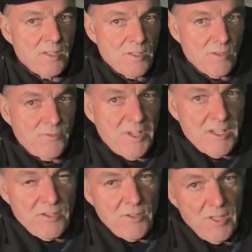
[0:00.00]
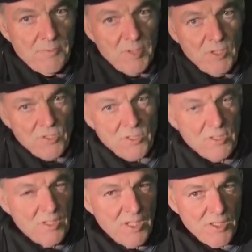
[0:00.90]
He's not faster than because
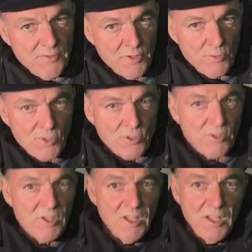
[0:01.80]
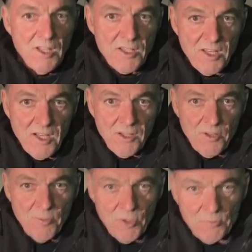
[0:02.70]
Eastman was sailing the
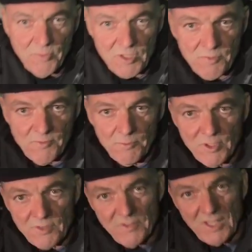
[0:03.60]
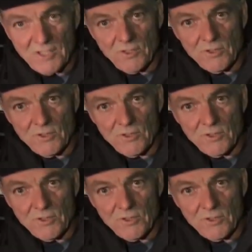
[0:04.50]
boat much, much faster.